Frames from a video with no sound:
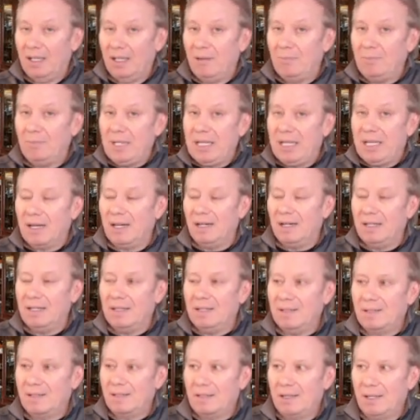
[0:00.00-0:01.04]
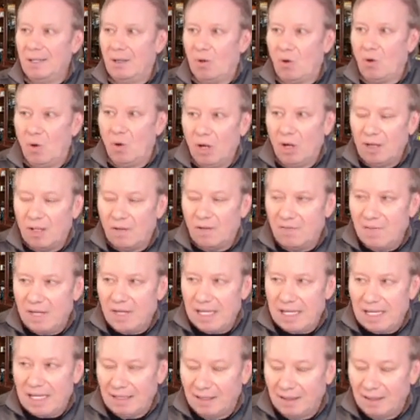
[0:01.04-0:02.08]
because all of
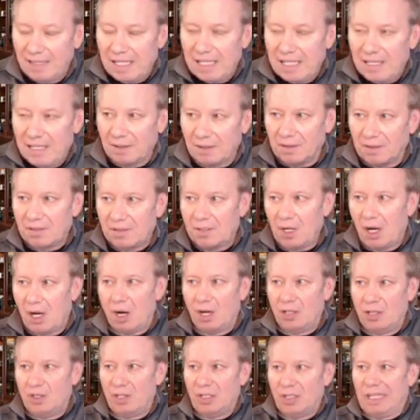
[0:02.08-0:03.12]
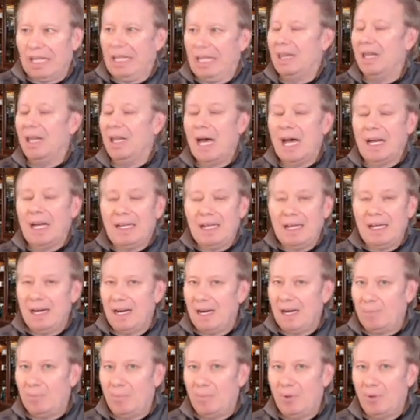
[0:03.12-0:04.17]
the illegals are just clogging up